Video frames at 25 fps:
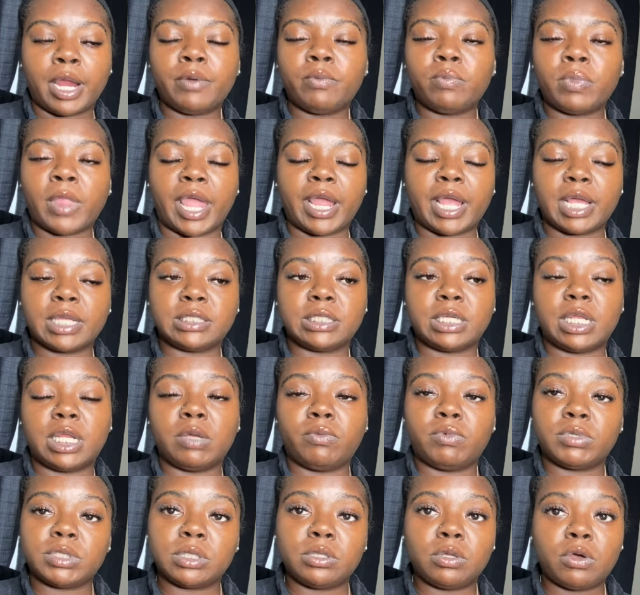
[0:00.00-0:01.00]
Like I said, it
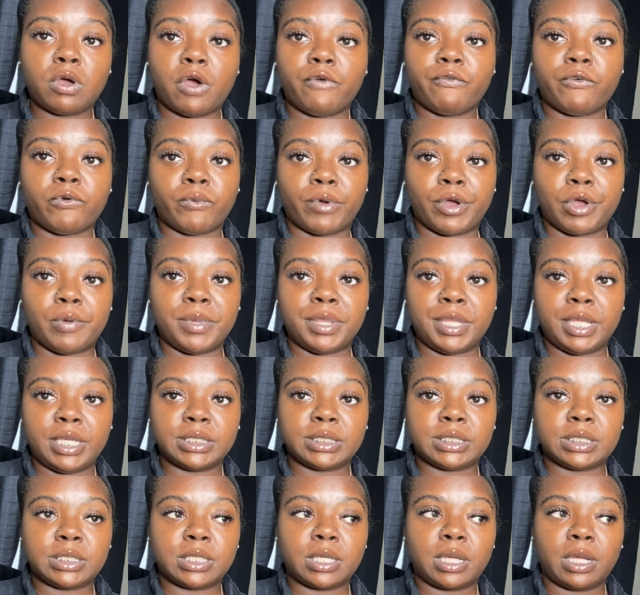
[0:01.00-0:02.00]
was a little overwhelming
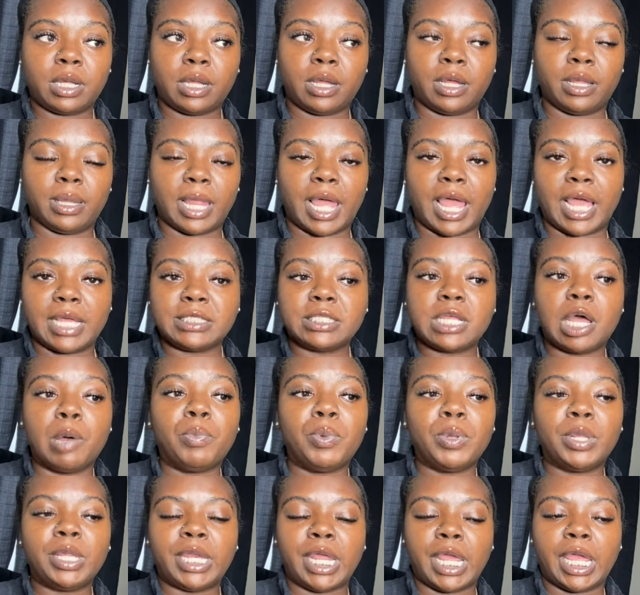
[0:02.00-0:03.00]
these uh, last
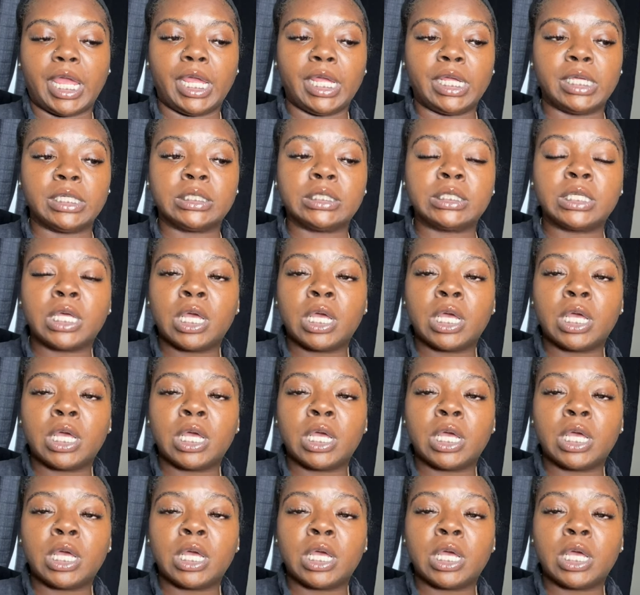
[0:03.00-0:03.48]
couple of days.